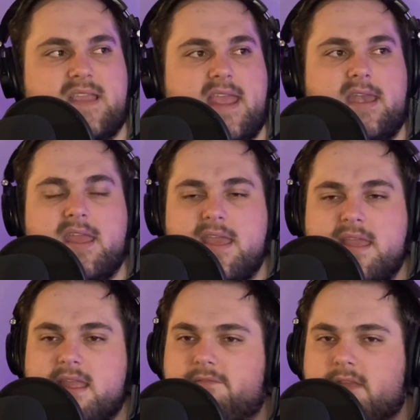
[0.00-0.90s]
And
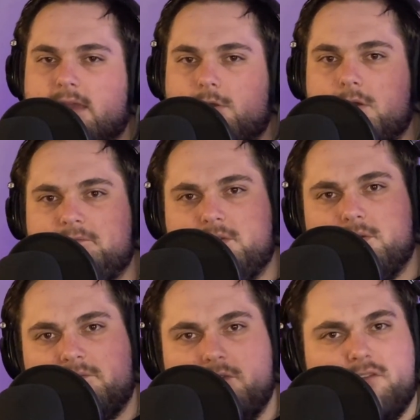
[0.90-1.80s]
if I don't know if
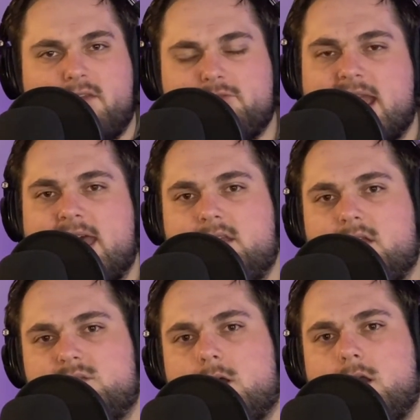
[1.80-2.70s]
you've ever had
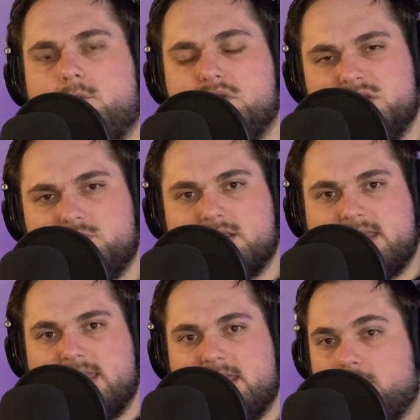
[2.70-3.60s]
a dog when you were a
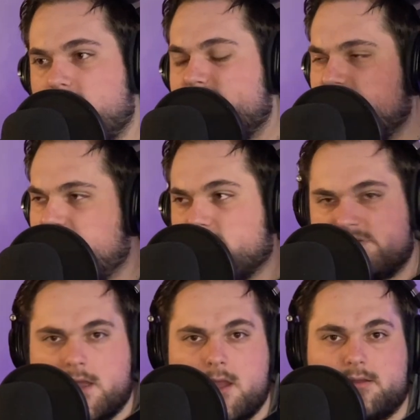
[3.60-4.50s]
kid, or maybe your
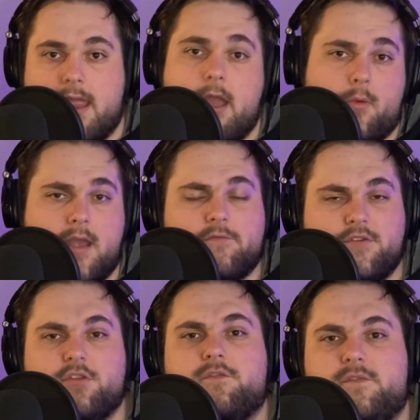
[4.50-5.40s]
dog now, whenever
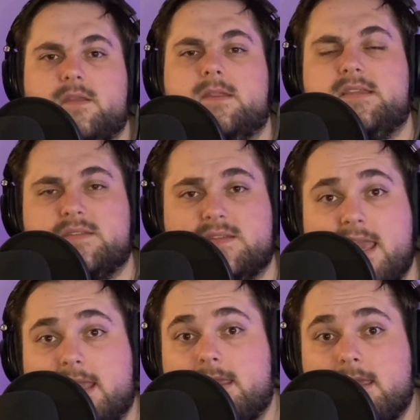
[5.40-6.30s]
you're feeling sick,